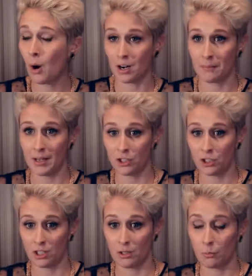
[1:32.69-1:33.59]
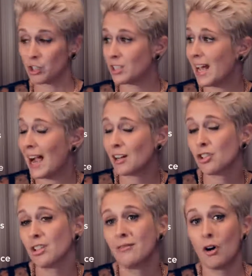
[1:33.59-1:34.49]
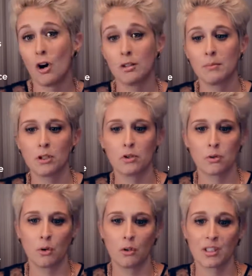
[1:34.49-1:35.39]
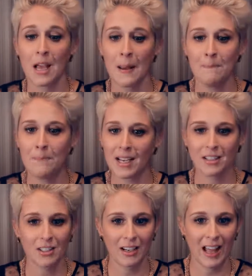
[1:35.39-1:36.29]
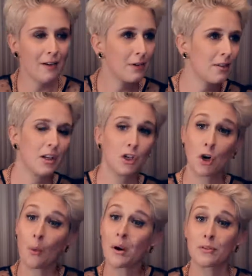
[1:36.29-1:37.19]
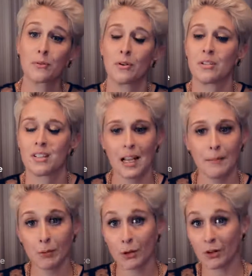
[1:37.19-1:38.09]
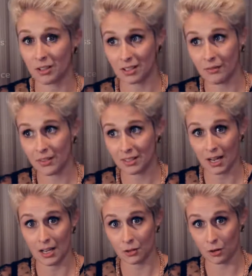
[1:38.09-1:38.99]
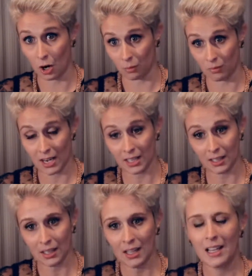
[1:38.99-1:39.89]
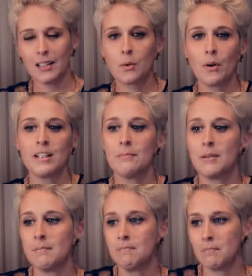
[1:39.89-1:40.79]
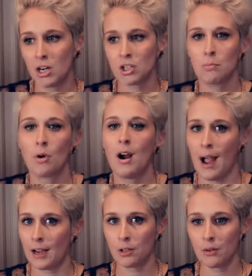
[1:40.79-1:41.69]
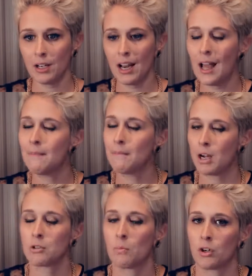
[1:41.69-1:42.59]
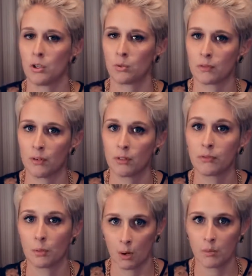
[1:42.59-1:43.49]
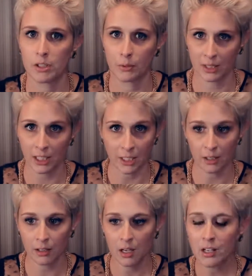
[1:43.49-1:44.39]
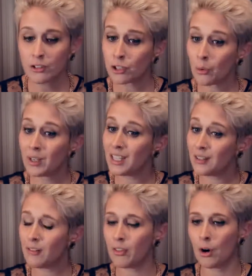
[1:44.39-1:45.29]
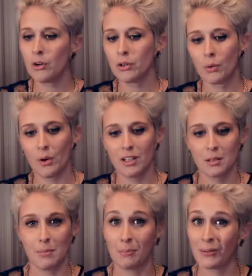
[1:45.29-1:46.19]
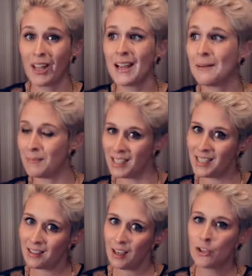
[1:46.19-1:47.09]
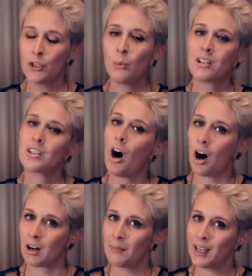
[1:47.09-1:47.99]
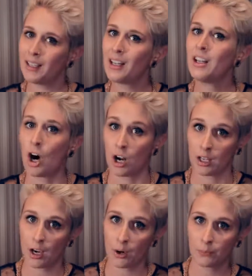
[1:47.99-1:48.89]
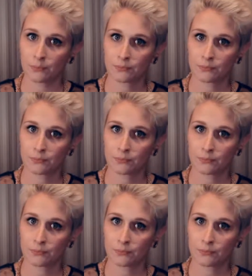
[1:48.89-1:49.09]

automation, which is actually volume controls based on everything going through your sampler or synthesizer already, is going to be much more accurate and much more useful for what we're doing here. So even though you're going to be playing MIDI, you want to automate in audio.